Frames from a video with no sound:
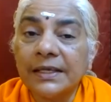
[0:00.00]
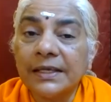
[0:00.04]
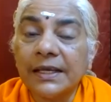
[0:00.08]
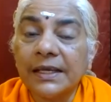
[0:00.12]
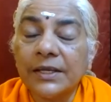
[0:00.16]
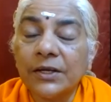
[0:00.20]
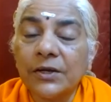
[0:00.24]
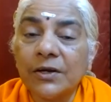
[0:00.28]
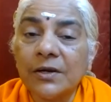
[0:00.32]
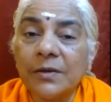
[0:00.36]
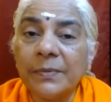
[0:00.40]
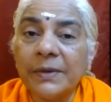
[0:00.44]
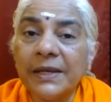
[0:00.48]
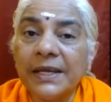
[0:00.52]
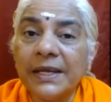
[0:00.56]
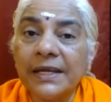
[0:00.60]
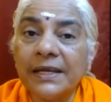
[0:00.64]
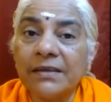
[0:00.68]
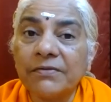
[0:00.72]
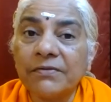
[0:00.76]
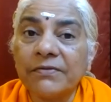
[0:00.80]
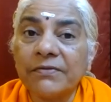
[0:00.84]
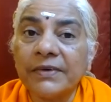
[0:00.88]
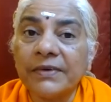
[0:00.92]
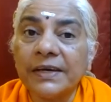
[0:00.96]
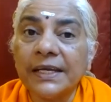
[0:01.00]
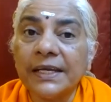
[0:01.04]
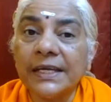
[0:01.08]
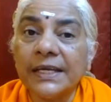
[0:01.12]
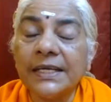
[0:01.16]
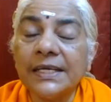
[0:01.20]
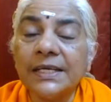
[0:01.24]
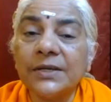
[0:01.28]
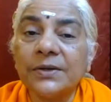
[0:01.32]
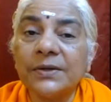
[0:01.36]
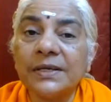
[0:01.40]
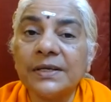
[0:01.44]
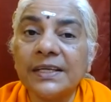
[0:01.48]
cannot be
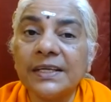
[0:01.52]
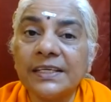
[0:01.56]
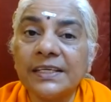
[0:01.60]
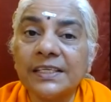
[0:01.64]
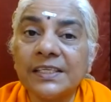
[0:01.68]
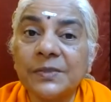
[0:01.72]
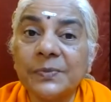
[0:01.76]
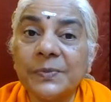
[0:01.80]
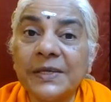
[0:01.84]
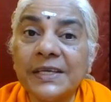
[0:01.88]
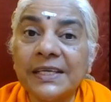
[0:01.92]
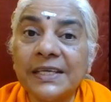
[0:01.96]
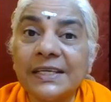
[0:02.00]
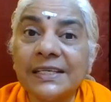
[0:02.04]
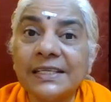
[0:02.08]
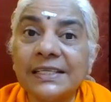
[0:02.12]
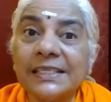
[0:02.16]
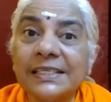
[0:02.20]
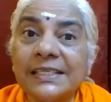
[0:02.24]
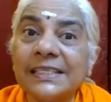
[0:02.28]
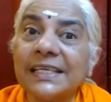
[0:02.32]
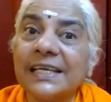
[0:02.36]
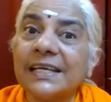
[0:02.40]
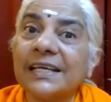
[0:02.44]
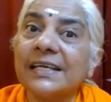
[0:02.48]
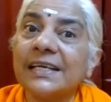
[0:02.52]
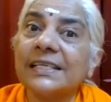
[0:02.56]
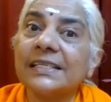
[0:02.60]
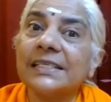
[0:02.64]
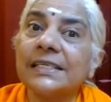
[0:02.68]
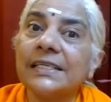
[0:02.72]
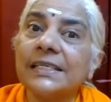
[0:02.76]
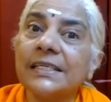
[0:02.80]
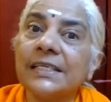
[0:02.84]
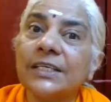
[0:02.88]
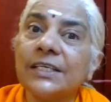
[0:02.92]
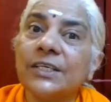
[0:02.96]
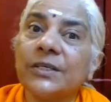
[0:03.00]
defined or experienced as
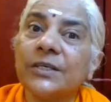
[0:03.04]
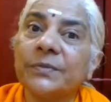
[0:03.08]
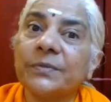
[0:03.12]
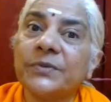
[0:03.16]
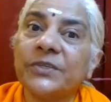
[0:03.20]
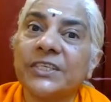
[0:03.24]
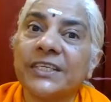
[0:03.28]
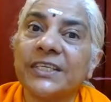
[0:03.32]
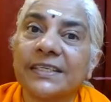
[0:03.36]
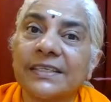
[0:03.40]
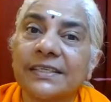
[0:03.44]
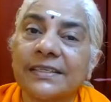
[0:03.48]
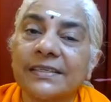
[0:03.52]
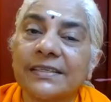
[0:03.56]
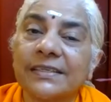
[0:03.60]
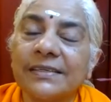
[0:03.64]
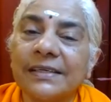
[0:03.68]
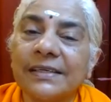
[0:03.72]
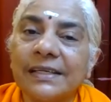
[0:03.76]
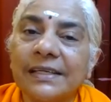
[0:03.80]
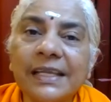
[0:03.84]
an object.